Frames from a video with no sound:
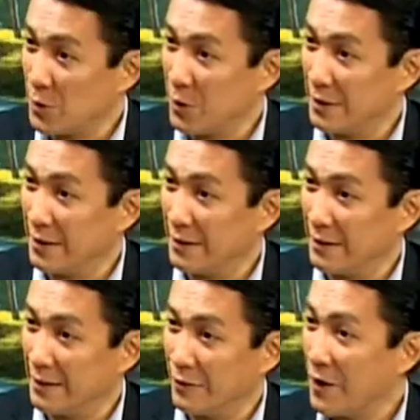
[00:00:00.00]
on
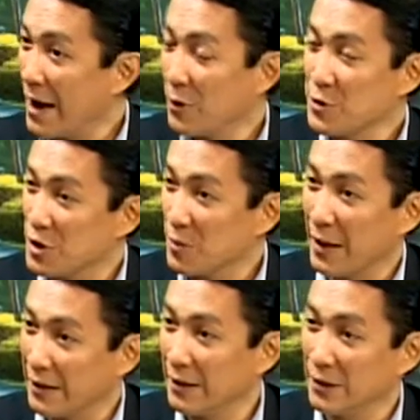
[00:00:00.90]
the virus or the
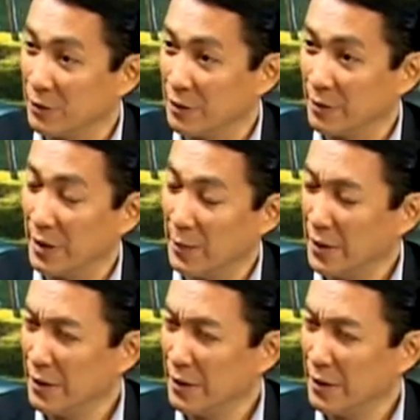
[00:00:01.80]
bacteria to the baby?